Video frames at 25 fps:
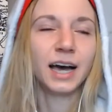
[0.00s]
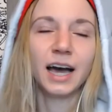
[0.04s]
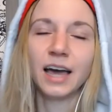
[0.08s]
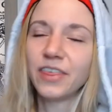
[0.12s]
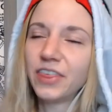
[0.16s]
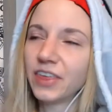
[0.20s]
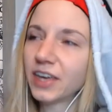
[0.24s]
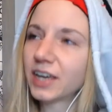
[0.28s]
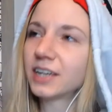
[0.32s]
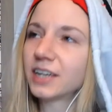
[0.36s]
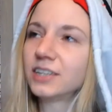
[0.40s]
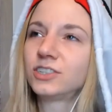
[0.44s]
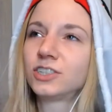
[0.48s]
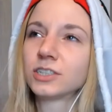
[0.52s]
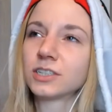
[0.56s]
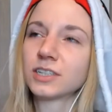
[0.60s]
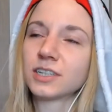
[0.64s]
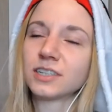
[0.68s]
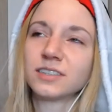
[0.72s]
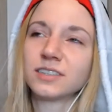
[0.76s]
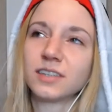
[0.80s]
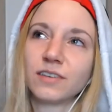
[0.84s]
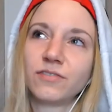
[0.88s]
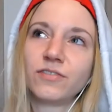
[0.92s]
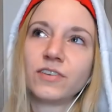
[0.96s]
I think it's just
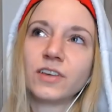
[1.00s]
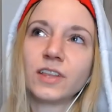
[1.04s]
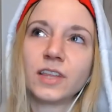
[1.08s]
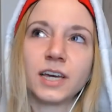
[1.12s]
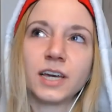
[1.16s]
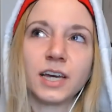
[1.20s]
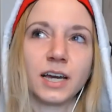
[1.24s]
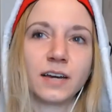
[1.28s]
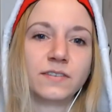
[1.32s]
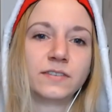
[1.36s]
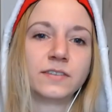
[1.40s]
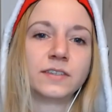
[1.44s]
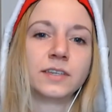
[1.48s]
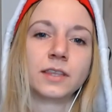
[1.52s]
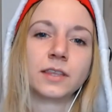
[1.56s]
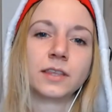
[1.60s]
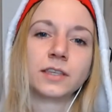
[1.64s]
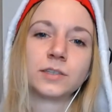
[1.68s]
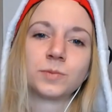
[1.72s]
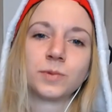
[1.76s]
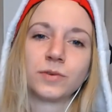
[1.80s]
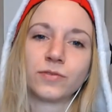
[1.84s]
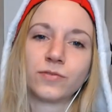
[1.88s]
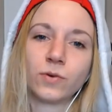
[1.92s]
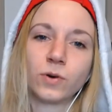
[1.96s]
because I feel like I've seen this
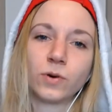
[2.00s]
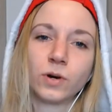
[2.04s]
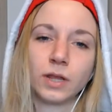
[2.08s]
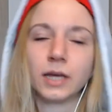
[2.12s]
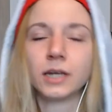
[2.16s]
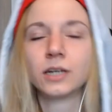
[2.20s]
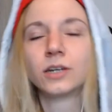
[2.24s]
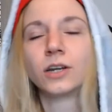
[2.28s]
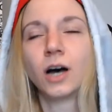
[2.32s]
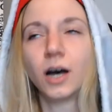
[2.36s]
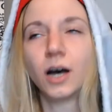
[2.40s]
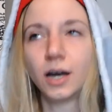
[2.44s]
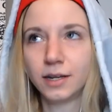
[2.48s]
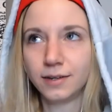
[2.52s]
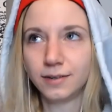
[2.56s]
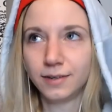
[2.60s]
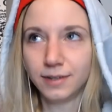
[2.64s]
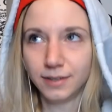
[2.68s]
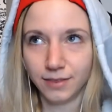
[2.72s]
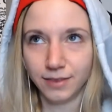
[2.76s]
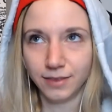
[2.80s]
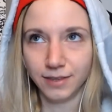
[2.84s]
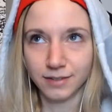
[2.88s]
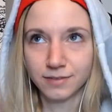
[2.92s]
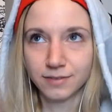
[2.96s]
before, like, not
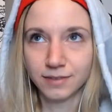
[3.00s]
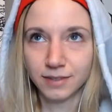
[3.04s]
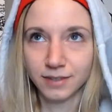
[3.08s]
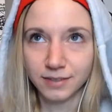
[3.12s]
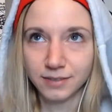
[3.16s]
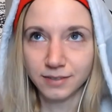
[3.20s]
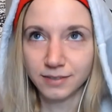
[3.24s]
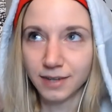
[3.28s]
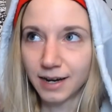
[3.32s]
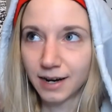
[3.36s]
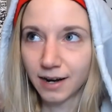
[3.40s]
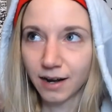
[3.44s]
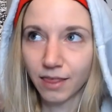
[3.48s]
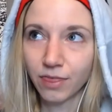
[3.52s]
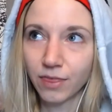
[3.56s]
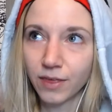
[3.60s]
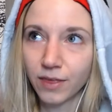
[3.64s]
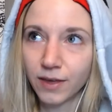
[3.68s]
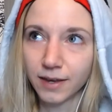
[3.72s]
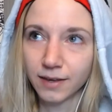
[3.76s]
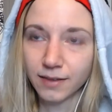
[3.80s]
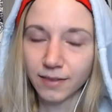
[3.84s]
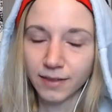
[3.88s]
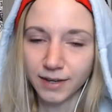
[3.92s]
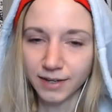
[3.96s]
this exact
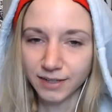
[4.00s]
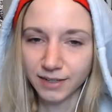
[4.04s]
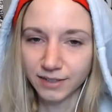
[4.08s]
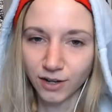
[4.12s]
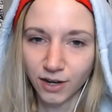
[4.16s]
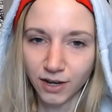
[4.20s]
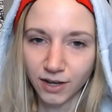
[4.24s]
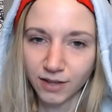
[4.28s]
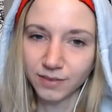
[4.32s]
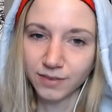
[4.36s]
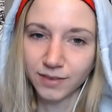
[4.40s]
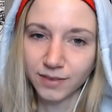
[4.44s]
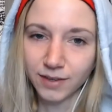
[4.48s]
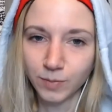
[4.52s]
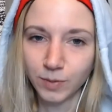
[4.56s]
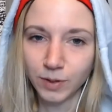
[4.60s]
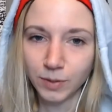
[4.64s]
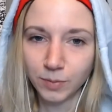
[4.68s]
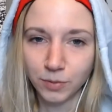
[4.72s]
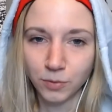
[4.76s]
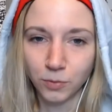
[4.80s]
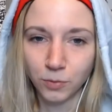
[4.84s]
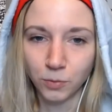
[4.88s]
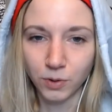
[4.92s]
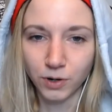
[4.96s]
thing, like, not that
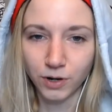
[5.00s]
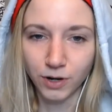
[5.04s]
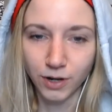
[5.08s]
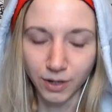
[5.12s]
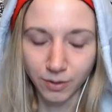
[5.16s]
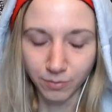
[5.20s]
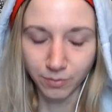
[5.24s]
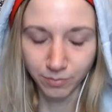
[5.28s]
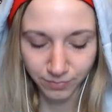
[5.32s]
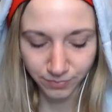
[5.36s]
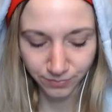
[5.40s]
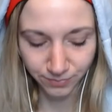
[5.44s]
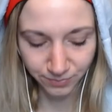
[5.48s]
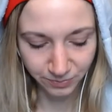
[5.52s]
people were on,